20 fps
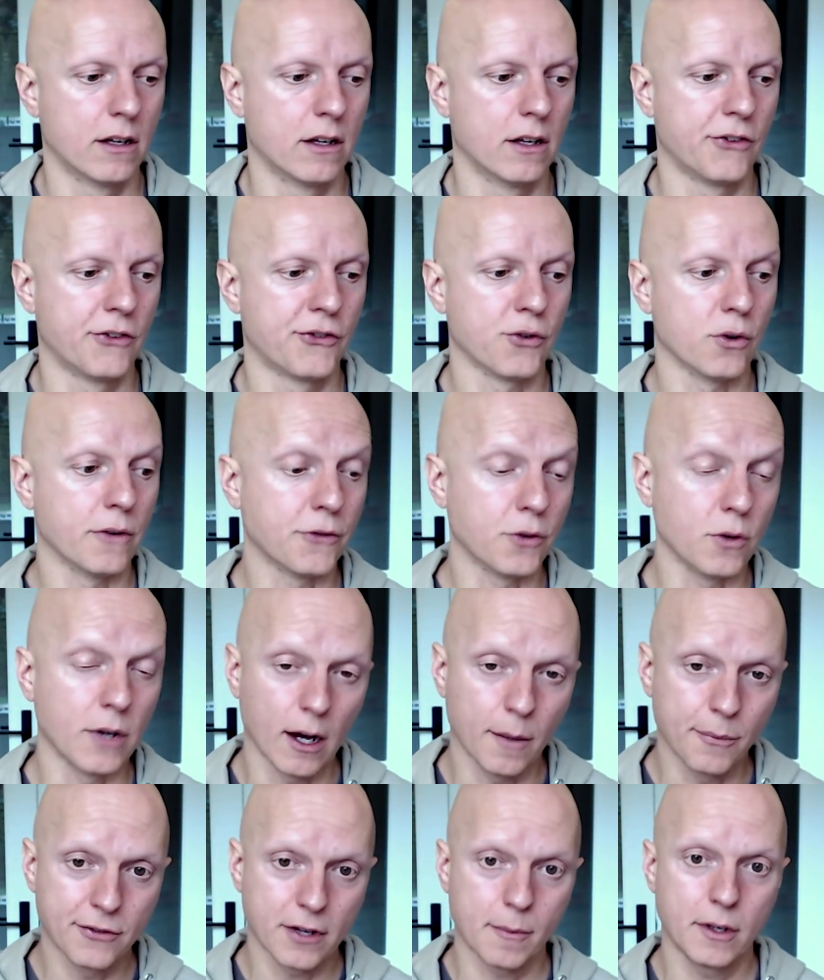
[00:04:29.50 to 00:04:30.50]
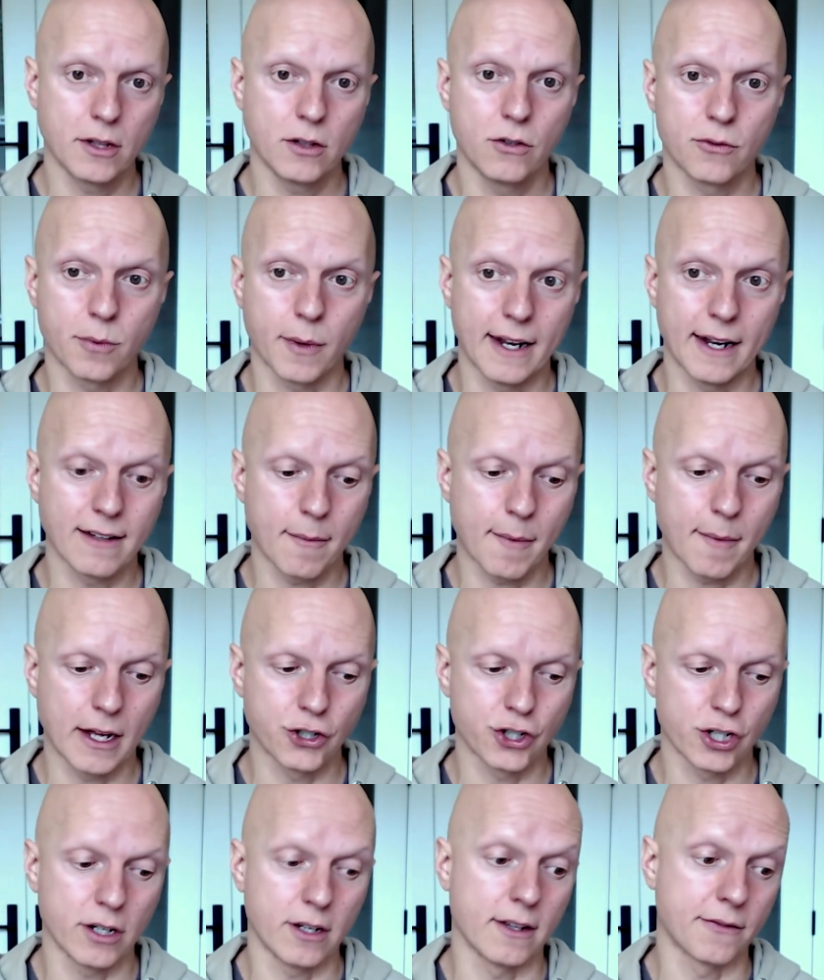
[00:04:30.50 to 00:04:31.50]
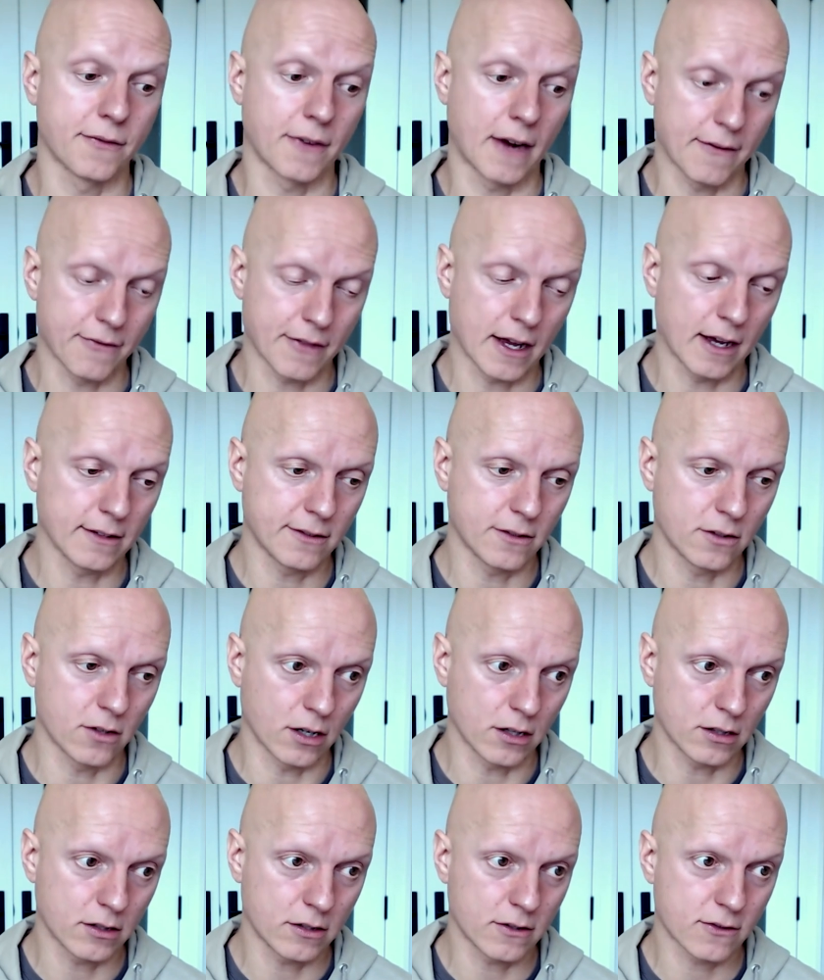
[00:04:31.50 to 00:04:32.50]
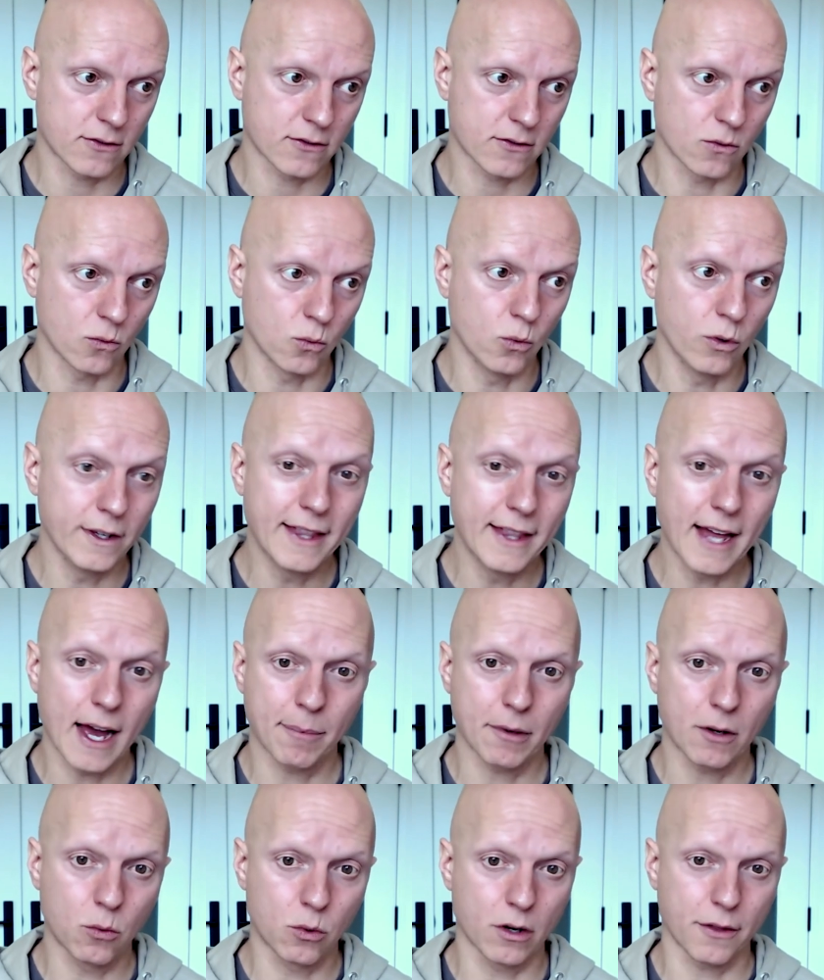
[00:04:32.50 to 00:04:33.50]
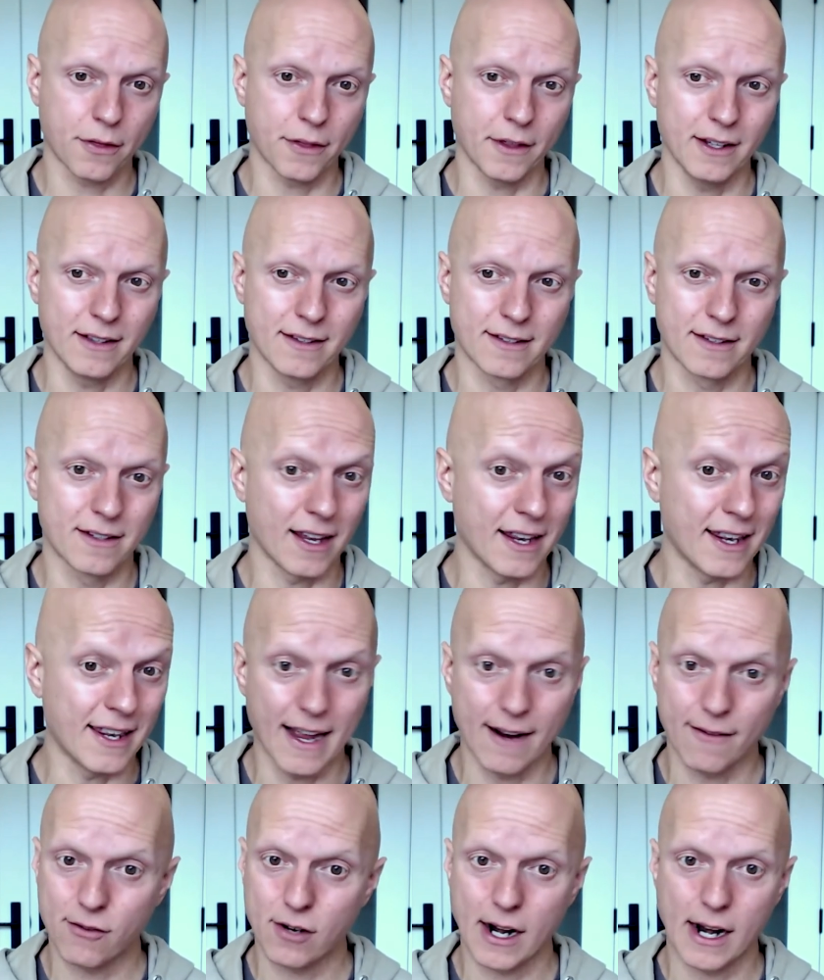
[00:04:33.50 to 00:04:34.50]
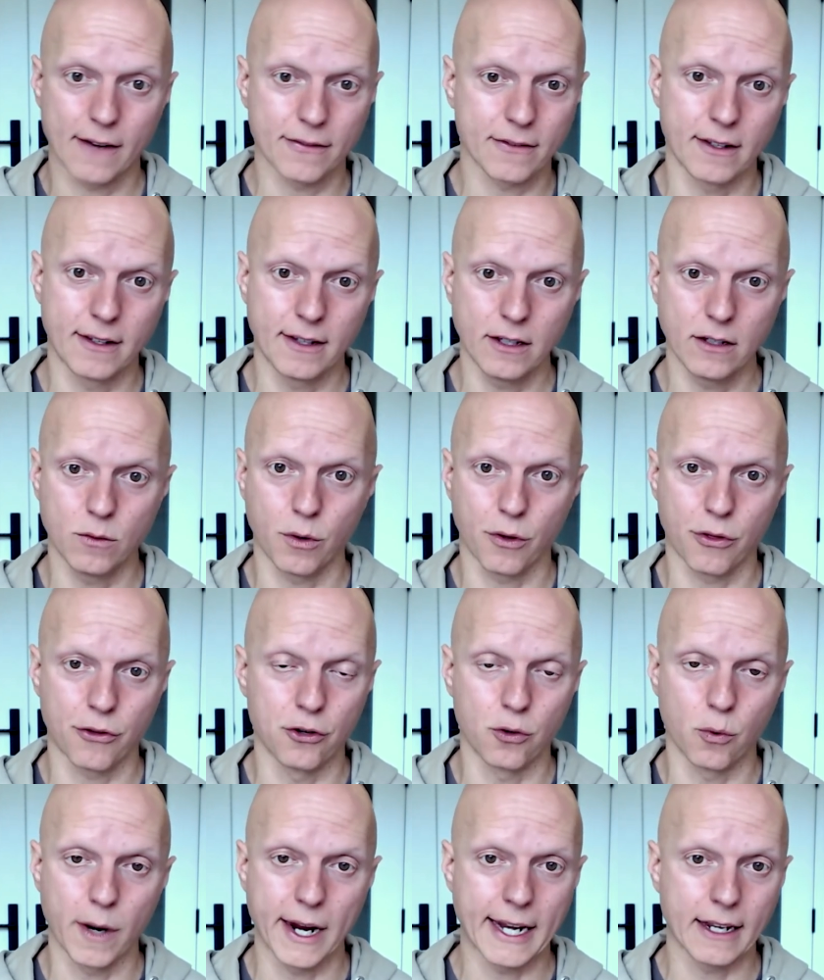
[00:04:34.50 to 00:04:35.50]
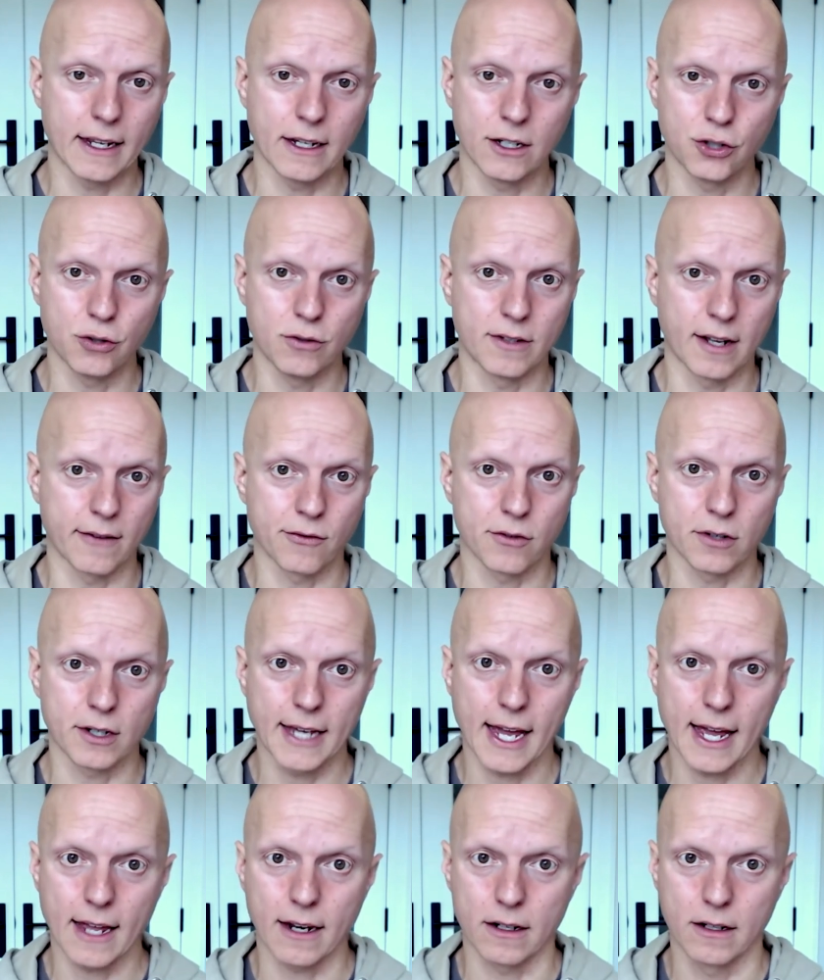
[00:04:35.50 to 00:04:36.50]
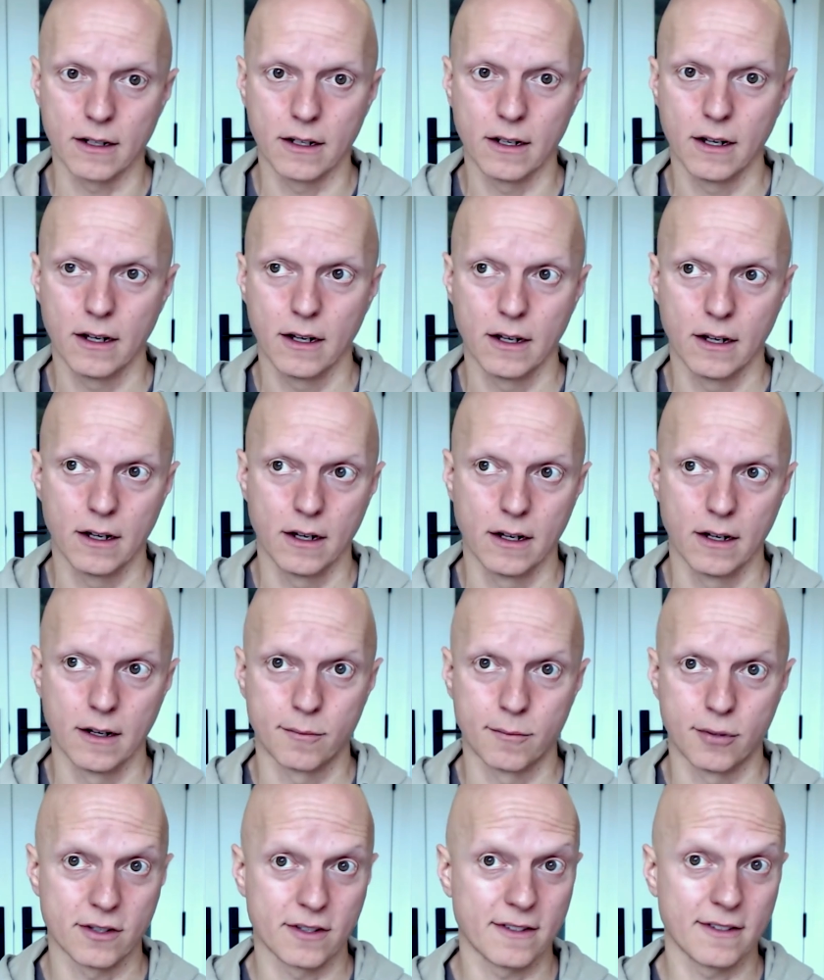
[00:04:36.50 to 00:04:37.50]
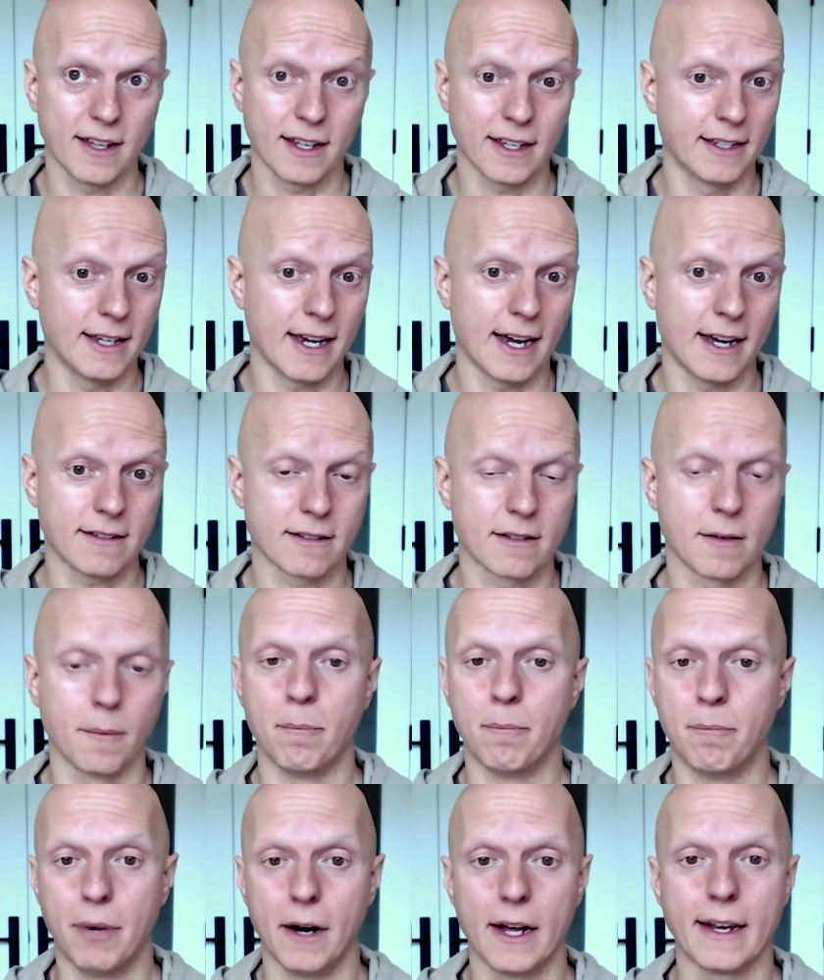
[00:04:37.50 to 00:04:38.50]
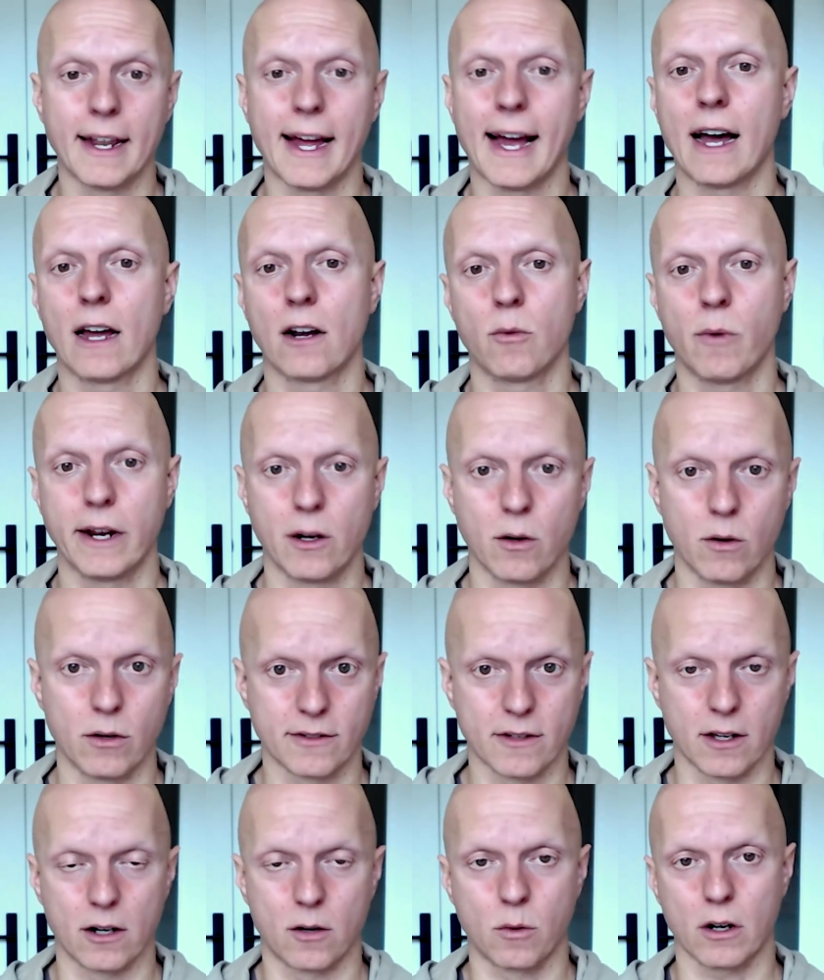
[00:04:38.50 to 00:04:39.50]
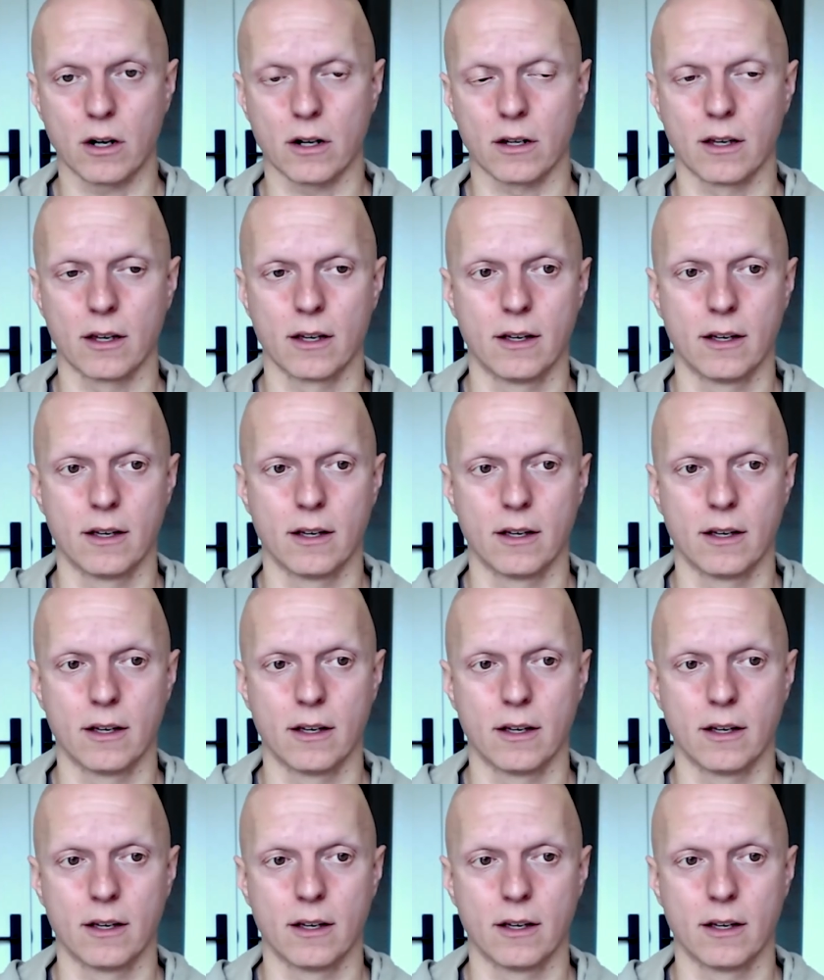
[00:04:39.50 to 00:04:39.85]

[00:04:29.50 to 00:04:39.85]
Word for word: So if you help someone lose weight, as I mentioned, it's five thousand dollars. Would that be worth it to never have to deal with your weight issues ever again? Person's like, yes, but how do I know it's going to work?